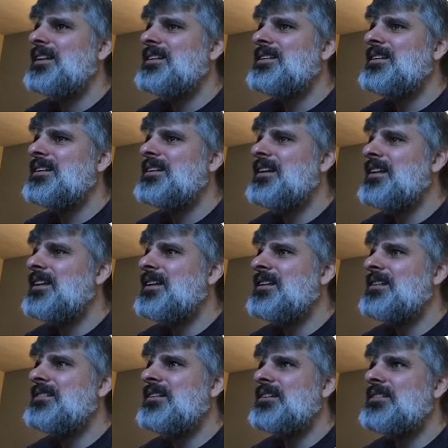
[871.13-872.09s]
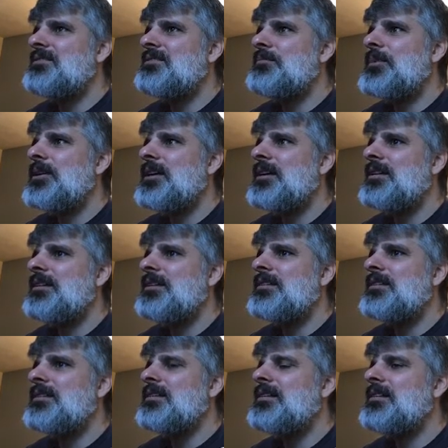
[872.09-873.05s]
guess getting hit's not too bad
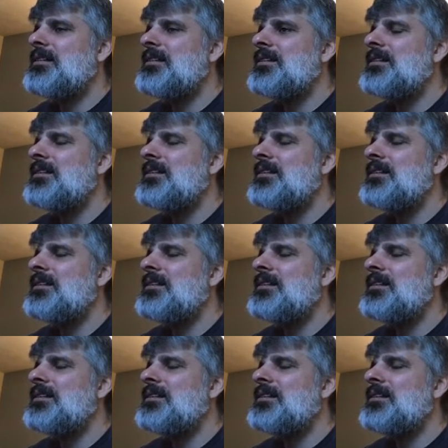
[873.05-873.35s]
here.